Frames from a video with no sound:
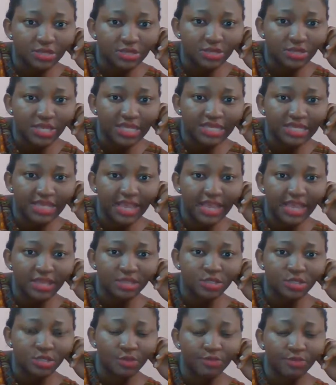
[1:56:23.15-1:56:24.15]
You need
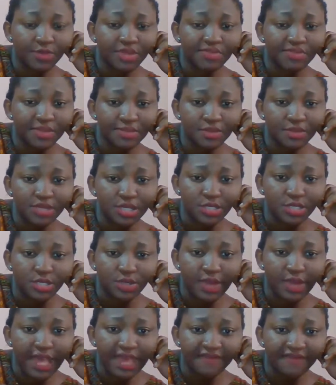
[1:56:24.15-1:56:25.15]
some many people need to do
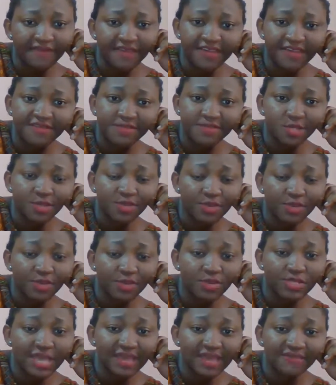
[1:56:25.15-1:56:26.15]
IVF. Some
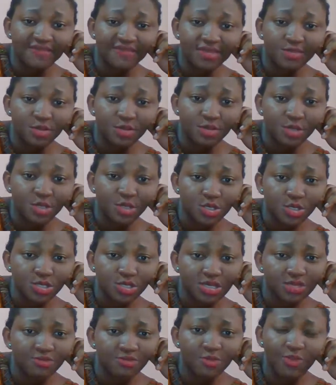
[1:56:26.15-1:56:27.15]
people's IVFs are not
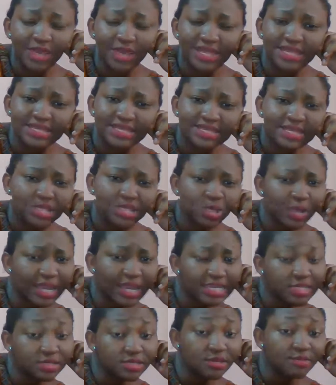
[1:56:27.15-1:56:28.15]
successful, but at least they tried
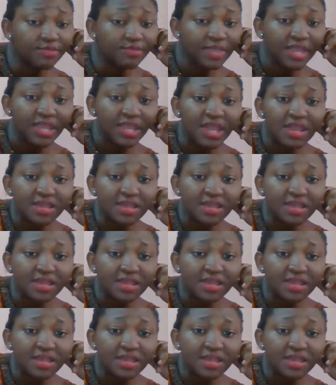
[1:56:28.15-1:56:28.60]
something.